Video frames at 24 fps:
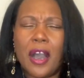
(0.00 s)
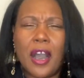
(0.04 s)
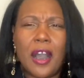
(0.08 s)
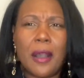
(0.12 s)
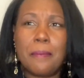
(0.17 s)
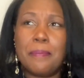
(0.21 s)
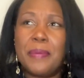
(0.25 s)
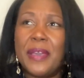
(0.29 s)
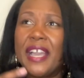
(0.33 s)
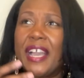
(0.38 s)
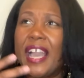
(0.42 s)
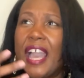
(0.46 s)

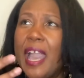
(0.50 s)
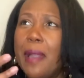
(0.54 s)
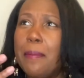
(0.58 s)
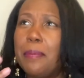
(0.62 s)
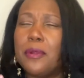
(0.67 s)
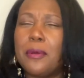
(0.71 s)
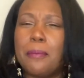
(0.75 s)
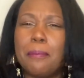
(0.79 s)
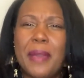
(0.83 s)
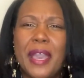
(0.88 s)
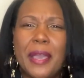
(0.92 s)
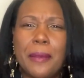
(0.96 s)
Being able
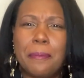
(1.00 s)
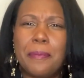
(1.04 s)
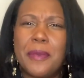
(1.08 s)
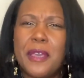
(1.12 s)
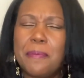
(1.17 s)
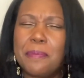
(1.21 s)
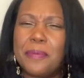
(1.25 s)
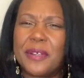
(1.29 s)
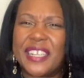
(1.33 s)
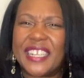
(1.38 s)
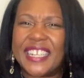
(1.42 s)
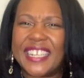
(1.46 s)
to make
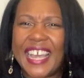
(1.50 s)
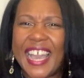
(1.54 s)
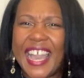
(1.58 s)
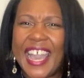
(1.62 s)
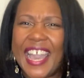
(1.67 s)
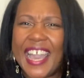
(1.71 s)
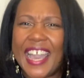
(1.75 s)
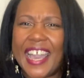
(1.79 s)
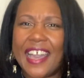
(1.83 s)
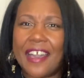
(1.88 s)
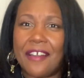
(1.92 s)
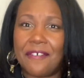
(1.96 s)
people
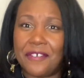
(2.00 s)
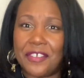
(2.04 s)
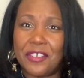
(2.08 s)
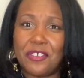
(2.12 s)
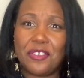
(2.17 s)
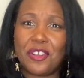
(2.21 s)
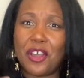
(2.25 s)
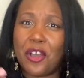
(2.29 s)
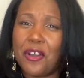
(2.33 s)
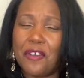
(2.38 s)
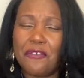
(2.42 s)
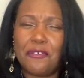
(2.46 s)
laugh.
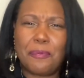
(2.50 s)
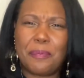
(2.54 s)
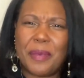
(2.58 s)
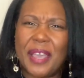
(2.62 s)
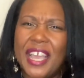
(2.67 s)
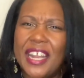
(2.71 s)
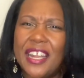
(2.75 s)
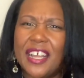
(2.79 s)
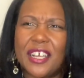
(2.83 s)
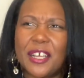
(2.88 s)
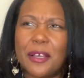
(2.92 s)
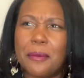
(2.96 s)
If
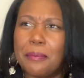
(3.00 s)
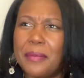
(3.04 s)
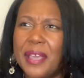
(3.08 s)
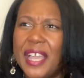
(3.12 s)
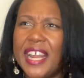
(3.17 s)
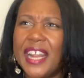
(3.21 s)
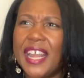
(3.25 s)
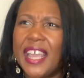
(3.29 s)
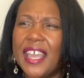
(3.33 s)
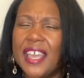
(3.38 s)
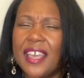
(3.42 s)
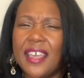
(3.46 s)
being a
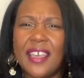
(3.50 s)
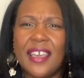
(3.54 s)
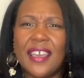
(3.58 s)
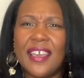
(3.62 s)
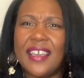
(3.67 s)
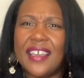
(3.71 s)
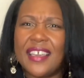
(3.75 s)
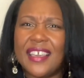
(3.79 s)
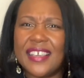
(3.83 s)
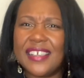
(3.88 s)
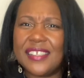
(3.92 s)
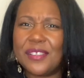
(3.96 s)
comedian
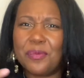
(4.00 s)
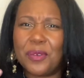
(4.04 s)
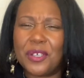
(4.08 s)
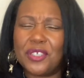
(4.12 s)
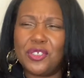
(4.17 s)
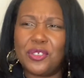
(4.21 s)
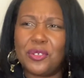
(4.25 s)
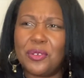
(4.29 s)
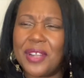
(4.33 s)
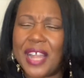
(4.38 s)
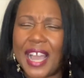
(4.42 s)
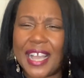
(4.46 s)
is what
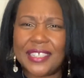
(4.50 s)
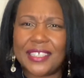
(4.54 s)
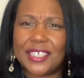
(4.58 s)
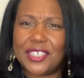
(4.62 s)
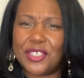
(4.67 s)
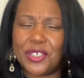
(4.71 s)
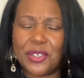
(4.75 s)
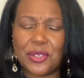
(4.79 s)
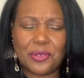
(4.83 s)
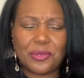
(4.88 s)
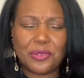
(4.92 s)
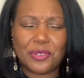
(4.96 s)
you like to
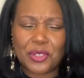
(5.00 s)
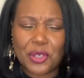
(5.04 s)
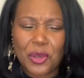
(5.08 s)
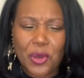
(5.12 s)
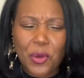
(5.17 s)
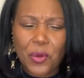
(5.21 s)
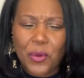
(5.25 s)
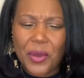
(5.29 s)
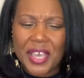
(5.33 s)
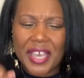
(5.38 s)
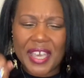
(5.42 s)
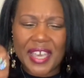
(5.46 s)

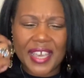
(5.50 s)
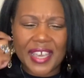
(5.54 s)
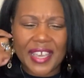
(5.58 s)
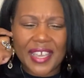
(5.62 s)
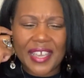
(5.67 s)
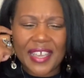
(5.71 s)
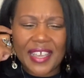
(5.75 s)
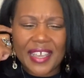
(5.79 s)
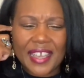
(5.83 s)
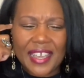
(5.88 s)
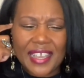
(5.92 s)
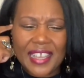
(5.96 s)
do
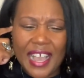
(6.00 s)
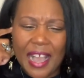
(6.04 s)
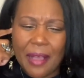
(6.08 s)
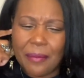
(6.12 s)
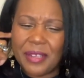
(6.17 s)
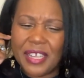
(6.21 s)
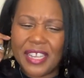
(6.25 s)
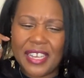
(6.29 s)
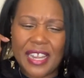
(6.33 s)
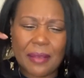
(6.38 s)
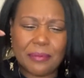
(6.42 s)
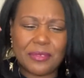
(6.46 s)
it.
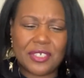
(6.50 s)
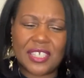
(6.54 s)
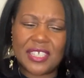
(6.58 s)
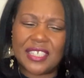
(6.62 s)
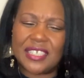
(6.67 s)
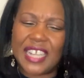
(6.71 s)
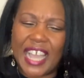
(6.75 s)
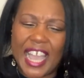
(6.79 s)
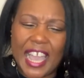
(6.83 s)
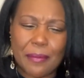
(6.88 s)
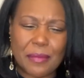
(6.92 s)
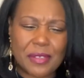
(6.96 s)
I'm just
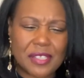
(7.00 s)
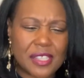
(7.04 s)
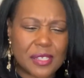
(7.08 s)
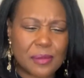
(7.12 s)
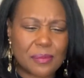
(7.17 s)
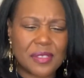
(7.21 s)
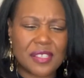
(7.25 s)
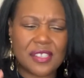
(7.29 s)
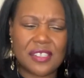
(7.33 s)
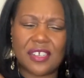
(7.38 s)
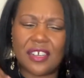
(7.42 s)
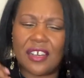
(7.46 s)
naming some
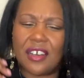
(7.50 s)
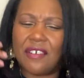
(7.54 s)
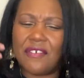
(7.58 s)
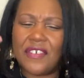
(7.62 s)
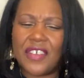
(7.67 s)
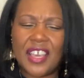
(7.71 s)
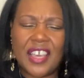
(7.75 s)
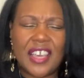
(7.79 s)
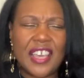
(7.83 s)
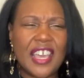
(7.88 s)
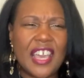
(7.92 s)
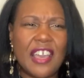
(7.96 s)
stuff.
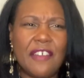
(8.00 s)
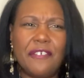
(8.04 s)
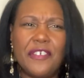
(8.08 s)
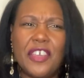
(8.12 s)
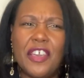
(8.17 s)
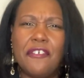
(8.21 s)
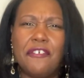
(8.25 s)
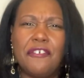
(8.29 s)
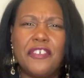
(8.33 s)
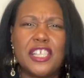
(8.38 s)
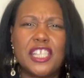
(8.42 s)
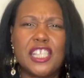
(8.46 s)

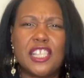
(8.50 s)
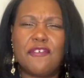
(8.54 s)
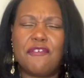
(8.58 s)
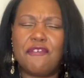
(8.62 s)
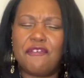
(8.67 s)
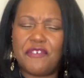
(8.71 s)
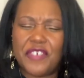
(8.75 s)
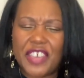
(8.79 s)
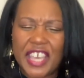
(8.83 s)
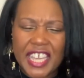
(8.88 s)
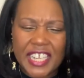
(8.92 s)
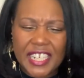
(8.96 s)
If it's
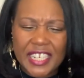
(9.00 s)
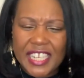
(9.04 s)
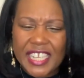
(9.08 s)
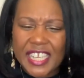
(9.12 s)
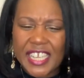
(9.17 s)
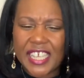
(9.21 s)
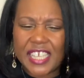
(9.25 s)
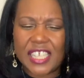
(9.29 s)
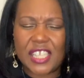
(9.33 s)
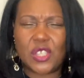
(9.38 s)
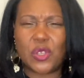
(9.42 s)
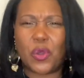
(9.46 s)

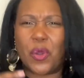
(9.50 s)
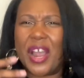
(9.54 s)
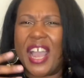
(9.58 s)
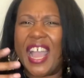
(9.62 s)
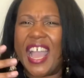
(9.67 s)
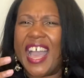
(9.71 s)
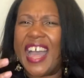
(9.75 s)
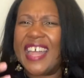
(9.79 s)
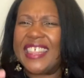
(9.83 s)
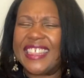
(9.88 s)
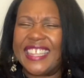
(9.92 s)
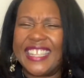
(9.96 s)
fitness or
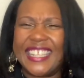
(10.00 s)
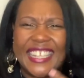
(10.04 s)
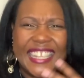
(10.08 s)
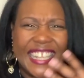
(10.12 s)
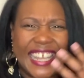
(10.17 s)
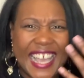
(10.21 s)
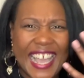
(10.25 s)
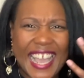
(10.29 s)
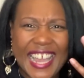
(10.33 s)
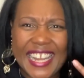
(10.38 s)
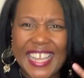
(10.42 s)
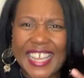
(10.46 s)

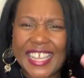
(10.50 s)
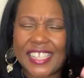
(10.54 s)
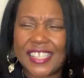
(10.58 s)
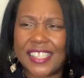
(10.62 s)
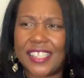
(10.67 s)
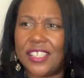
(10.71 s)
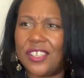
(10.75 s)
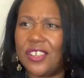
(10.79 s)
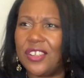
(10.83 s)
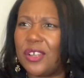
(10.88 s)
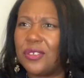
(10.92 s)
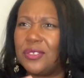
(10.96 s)
athletics,
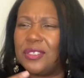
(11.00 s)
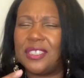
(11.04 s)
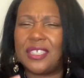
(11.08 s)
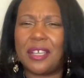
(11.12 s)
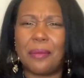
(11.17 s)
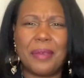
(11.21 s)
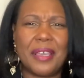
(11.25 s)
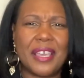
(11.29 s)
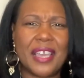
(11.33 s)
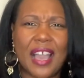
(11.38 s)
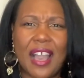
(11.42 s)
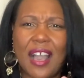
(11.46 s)

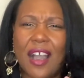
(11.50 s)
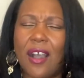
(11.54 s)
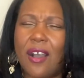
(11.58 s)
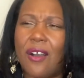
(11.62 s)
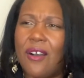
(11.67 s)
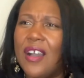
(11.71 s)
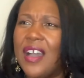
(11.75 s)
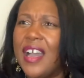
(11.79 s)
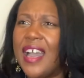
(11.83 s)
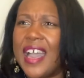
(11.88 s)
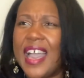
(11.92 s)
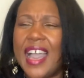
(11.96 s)
some of y'all
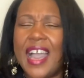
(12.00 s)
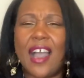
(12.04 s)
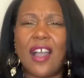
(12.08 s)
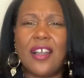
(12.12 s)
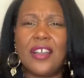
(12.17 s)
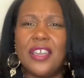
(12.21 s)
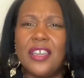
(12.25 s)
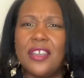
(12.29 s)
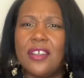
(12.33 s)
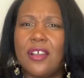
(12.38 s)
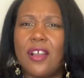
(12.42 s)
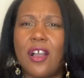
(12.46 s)
out
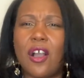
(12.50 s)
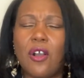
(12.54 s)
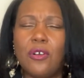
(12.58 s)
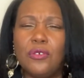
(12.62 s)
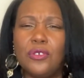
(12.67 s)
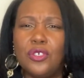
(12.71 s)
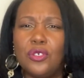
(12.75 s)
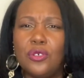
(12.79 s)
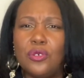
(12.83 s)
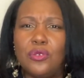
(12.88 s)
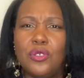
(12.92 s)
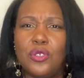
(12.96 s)
here on
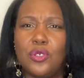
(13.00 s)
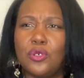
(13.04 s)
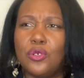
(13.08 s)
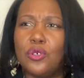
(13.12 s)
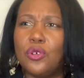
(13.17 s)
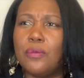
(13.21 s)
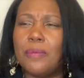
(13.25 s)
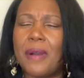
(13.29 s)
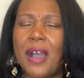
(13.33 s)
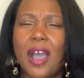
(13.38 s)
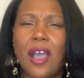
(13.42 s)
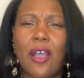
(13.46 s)

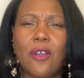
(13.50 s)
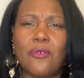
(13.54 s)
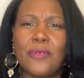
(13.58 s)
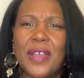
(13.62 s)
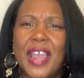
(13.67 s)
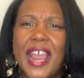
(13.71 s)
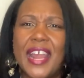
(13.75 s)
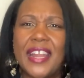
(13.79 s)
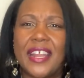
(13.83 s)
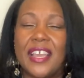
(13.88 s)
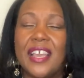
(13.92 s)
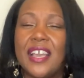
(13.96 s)
YouTube
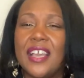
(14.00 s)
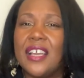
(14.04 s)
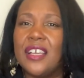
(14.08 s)
already,